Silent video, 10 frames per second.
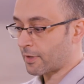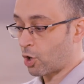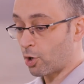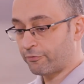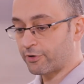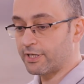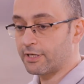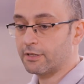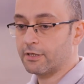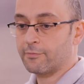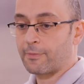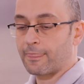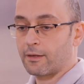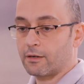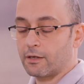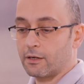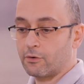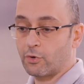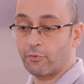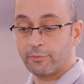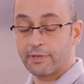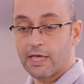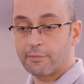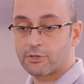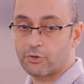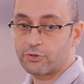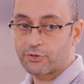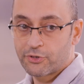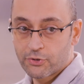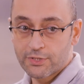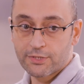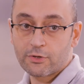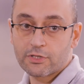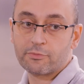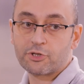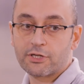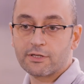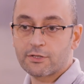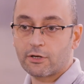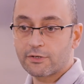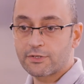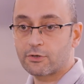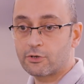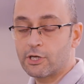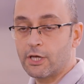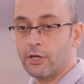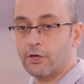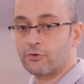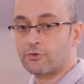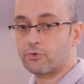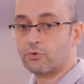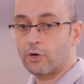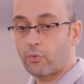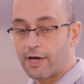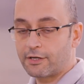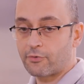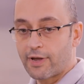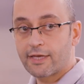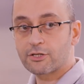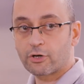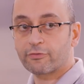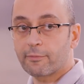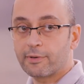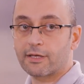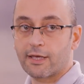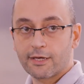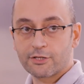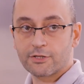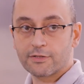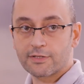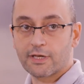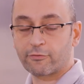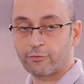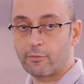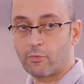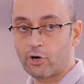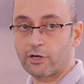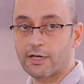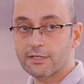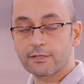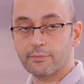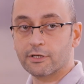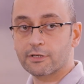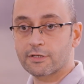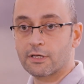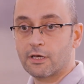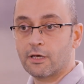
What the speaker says: hopefully we will be able to introduce those machines also to a wider range of applications and for more customers.